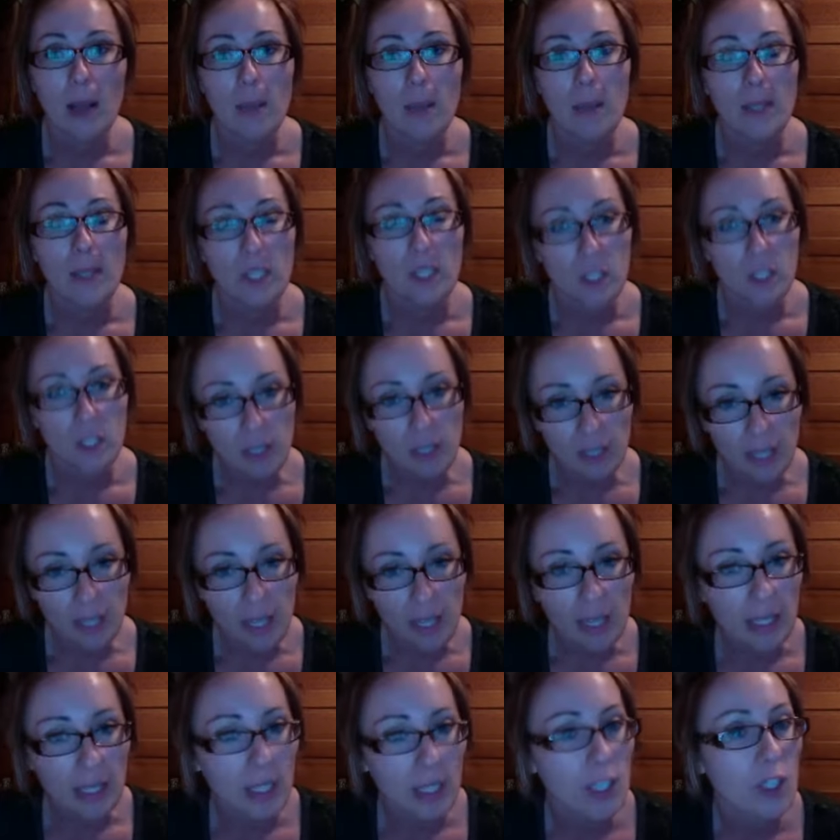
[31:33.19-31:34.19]
but it's just to
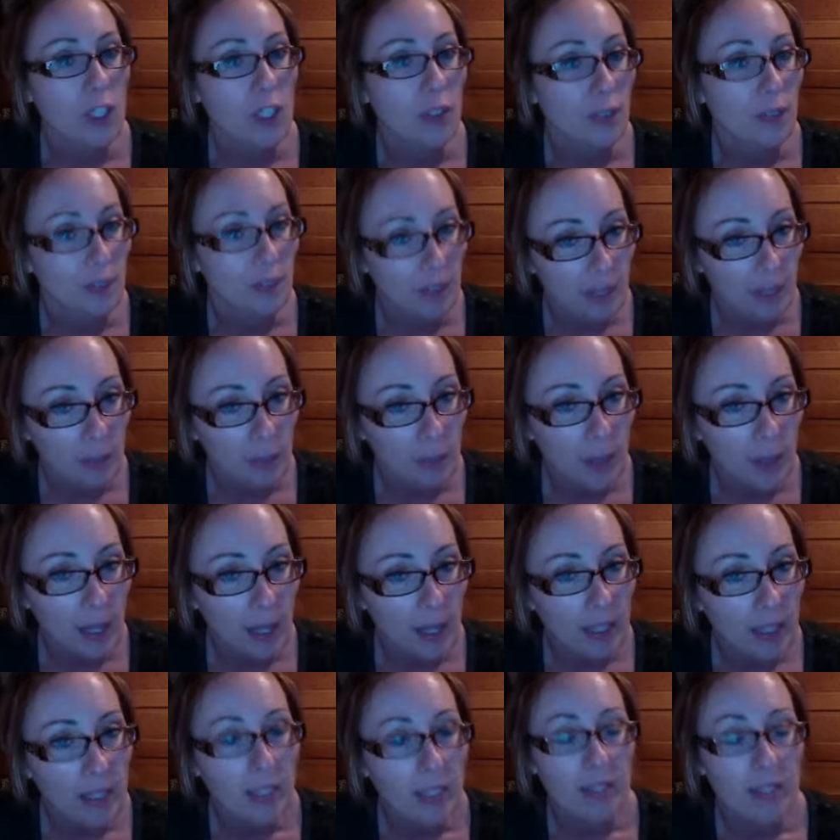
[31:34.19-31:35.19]
kind of get your feet wet.